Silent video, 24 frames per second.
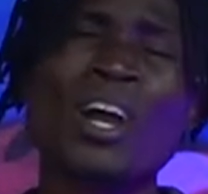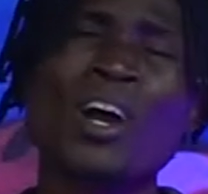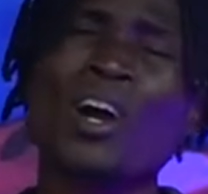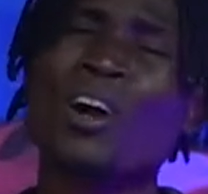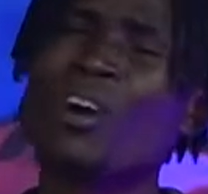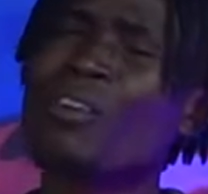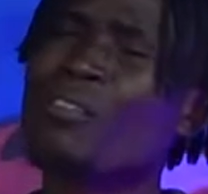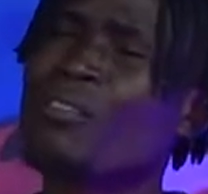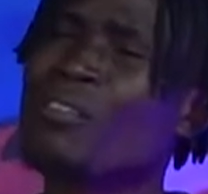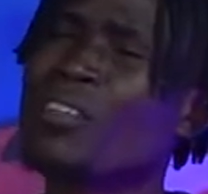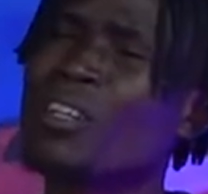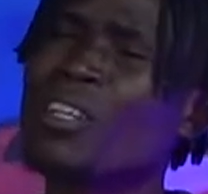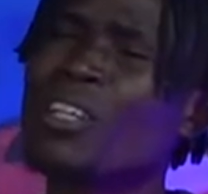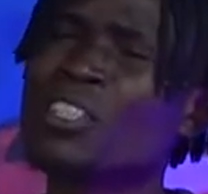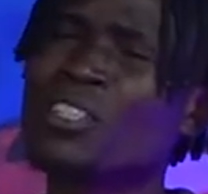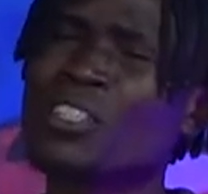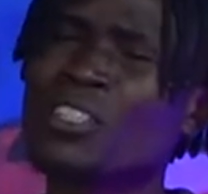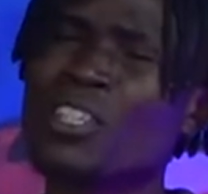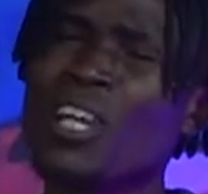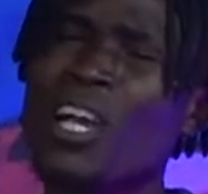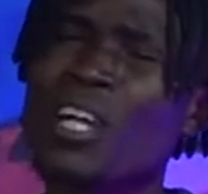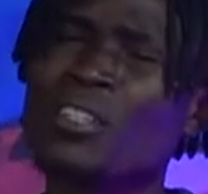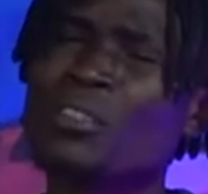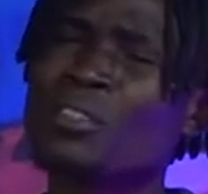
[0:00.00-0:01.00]
of the
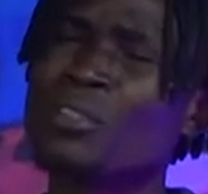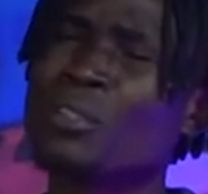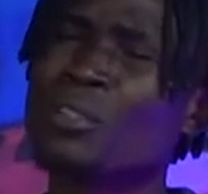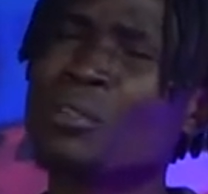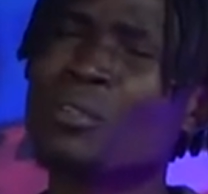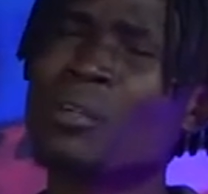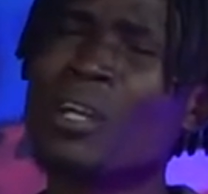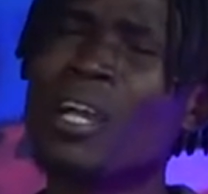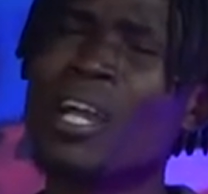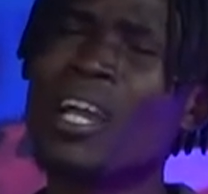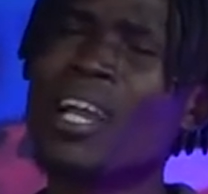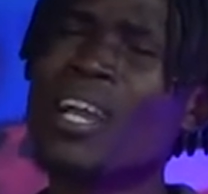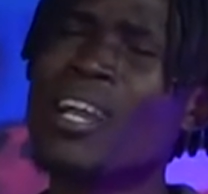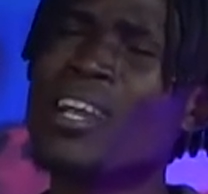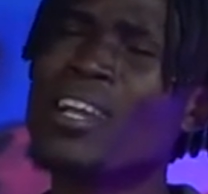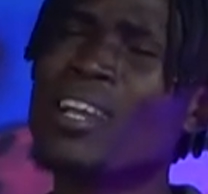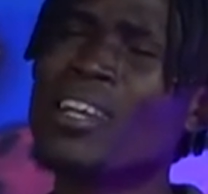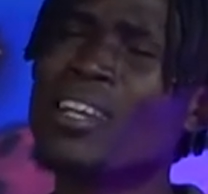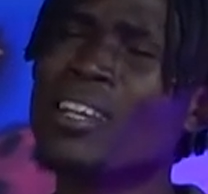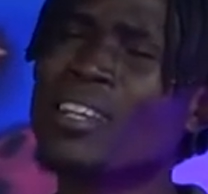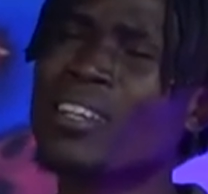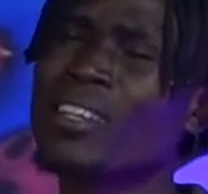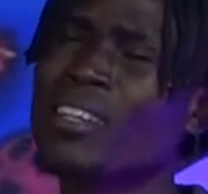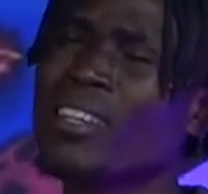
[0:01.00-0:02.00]
sun
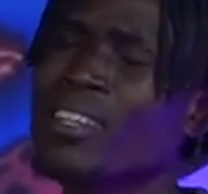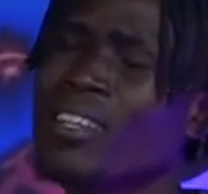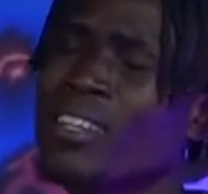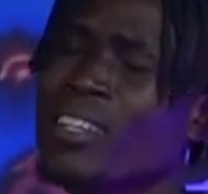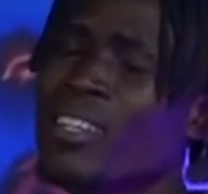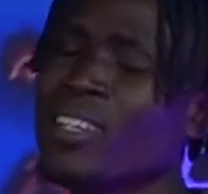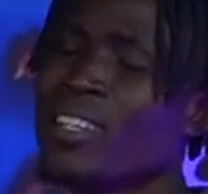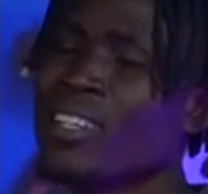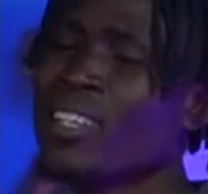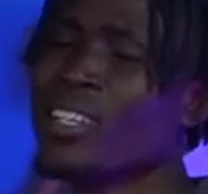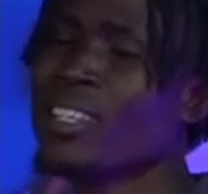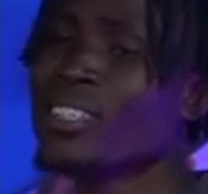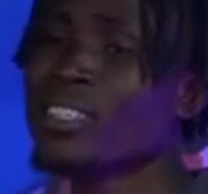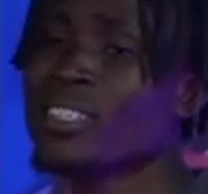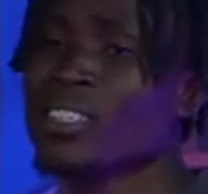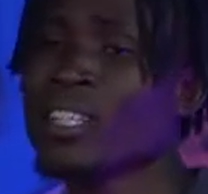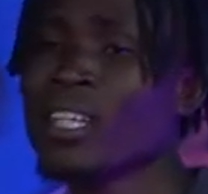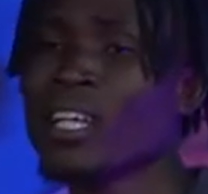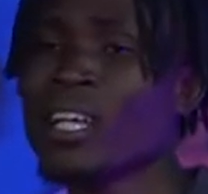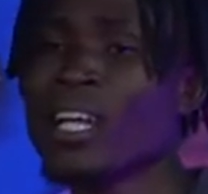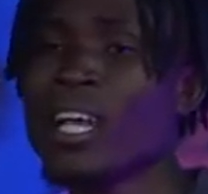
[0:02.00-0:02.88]
rays.